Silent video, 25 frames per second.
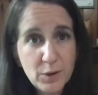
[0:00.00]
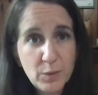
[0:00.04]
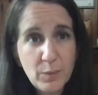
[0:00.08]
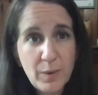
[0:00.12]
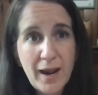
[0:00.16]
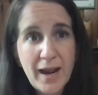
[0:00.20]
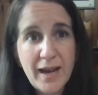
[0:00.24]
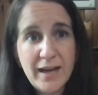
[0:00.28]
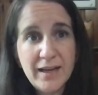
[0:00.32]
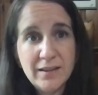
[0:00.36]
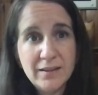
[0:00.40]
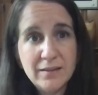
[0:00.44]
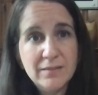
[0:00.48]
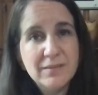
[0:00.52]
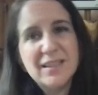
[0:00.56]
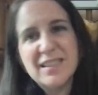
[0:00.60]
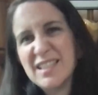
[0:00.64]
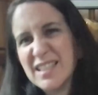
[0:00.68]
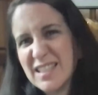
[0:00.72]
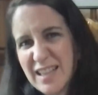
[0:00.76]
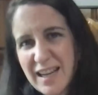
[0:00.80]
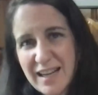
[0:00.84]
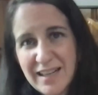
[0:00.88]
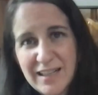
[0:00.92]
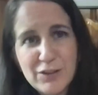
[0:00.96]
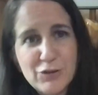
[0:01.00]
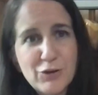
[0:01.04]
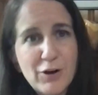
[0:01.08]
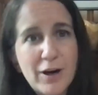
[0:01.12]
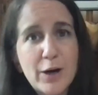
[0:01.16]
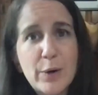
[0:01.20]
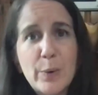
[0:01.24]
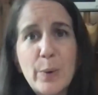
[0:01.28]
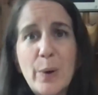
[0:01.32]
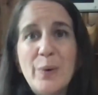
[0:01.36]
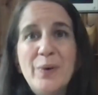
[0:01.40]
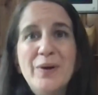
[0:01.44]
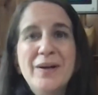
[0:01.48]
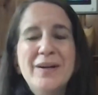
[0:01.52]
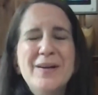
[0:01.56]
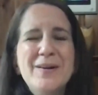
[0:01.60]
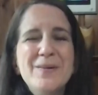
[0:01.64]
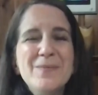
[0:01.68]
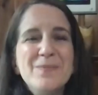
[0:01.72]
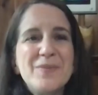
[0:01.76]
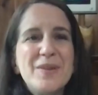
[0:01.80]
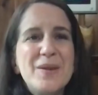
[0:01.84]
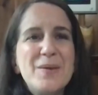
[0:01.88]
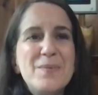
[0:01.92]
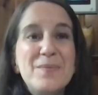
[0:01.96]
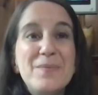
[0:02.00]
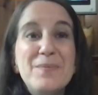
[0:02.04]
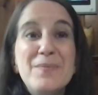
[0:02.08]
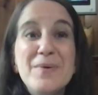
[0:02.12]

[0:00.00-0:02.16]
but they will prosper.